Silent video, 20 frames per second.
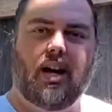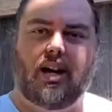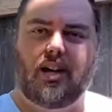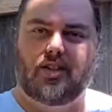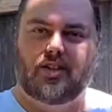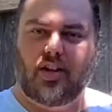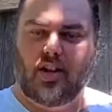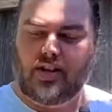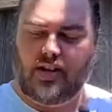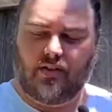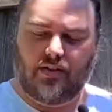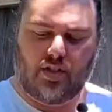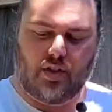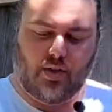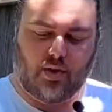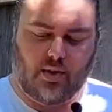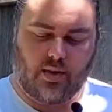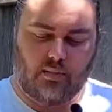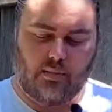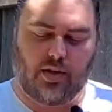That's all you have to do.
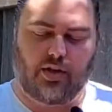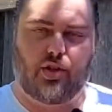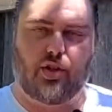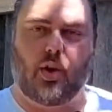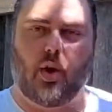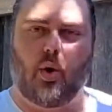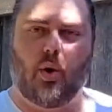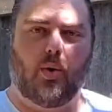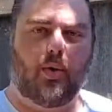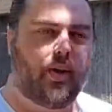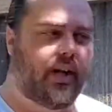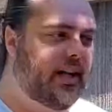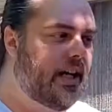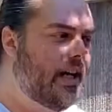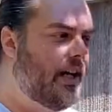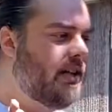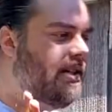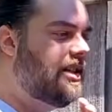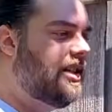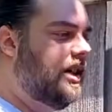Make sure the whole thing
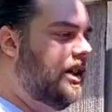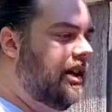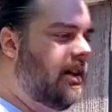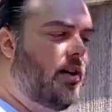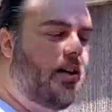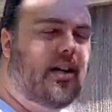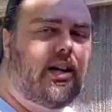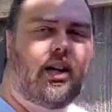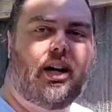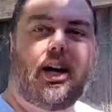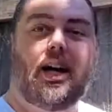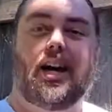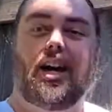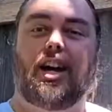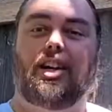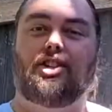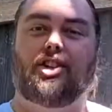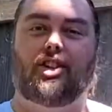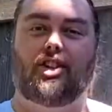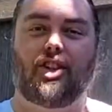hits,
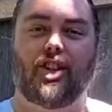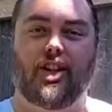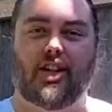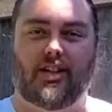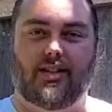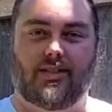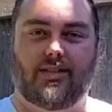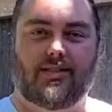and you're good.